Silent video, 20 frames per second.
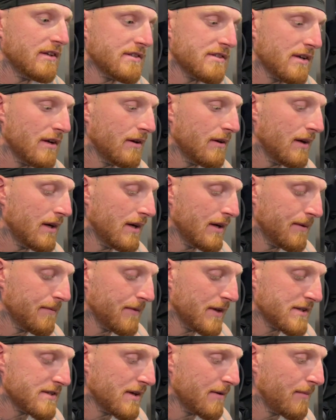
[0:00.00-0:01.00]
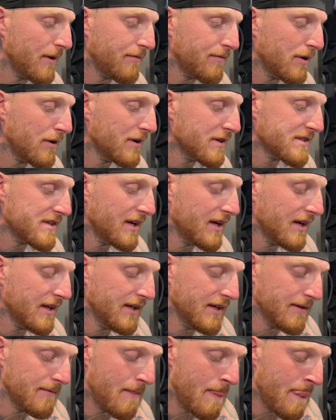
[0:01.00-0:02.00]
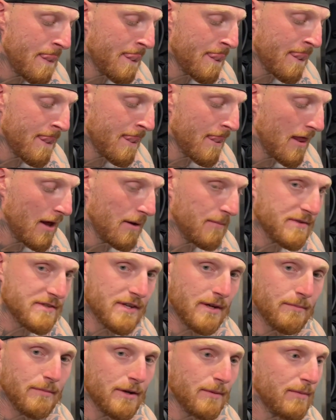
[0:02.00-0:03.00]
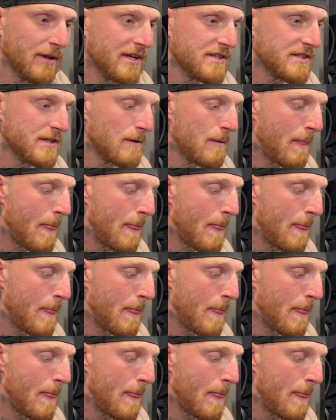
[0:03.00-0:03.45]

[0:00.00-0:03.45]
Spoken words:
So that's something I focus on, and it's nothing but a blessing.